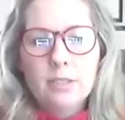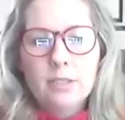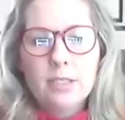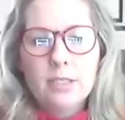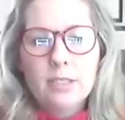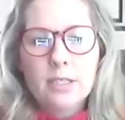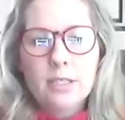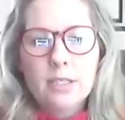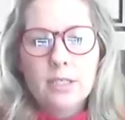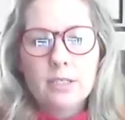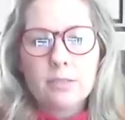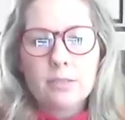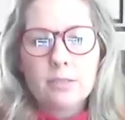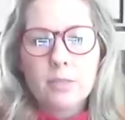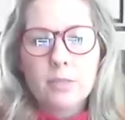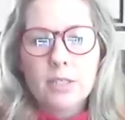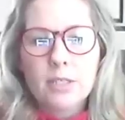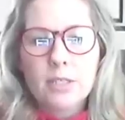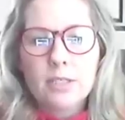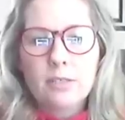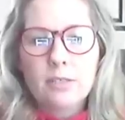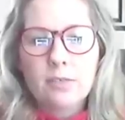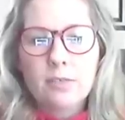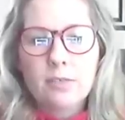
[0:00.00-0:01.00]
6
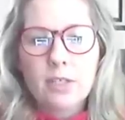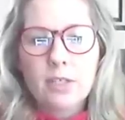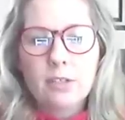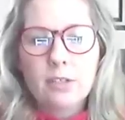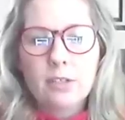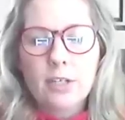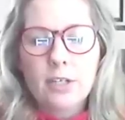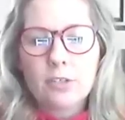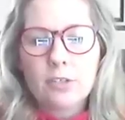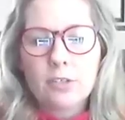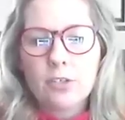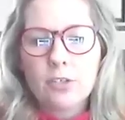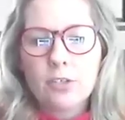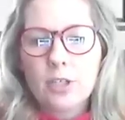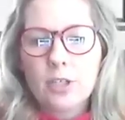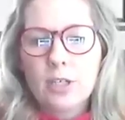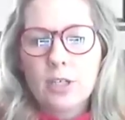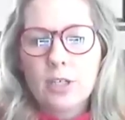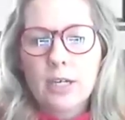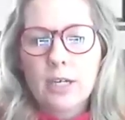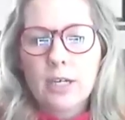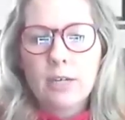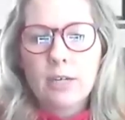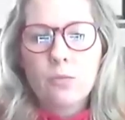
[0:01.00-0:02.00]
months of electric
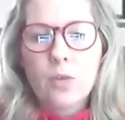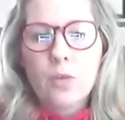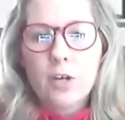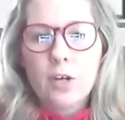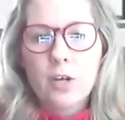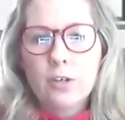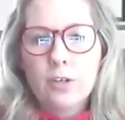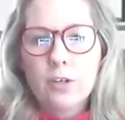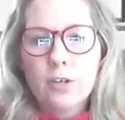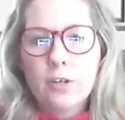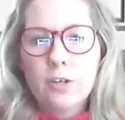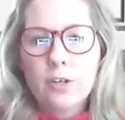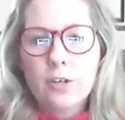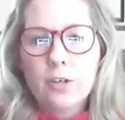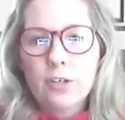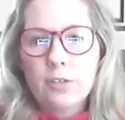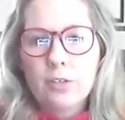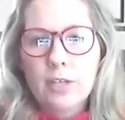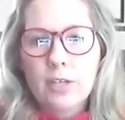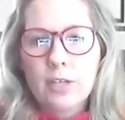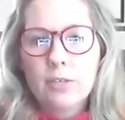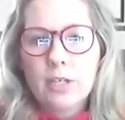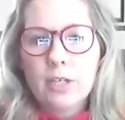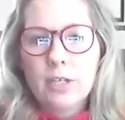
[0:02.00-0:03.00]
and
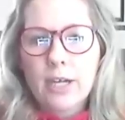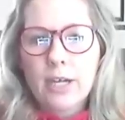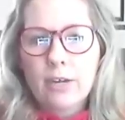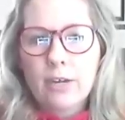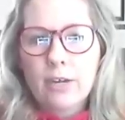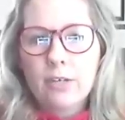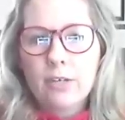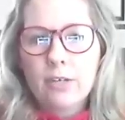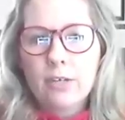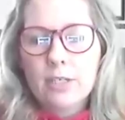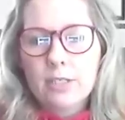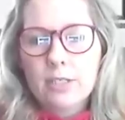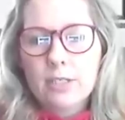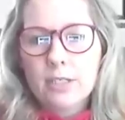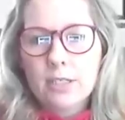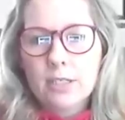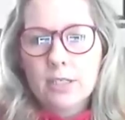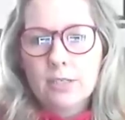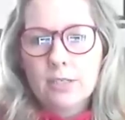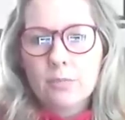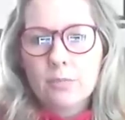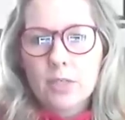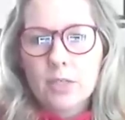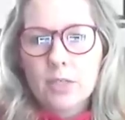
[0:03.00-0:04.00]
water, that would count as
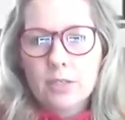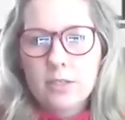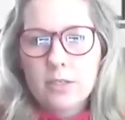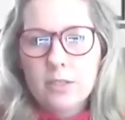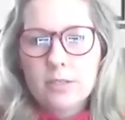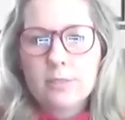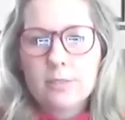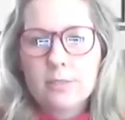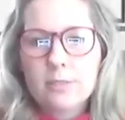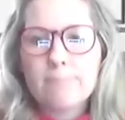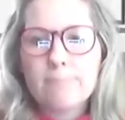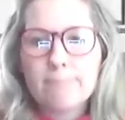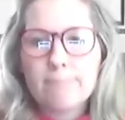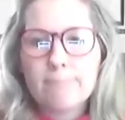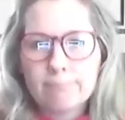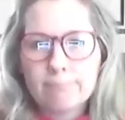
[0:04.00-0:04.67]
6 months.